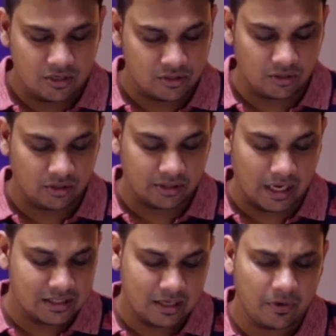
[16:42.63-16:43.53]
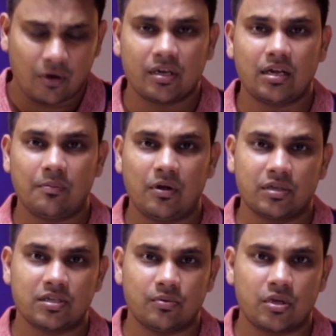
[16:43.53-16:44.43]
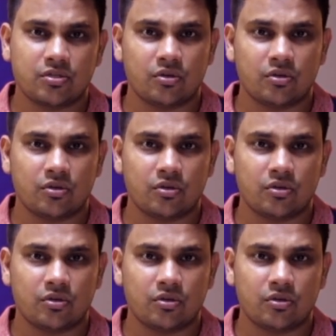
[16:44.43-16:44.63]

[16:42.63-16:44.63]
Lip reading: So that's about it about this watch.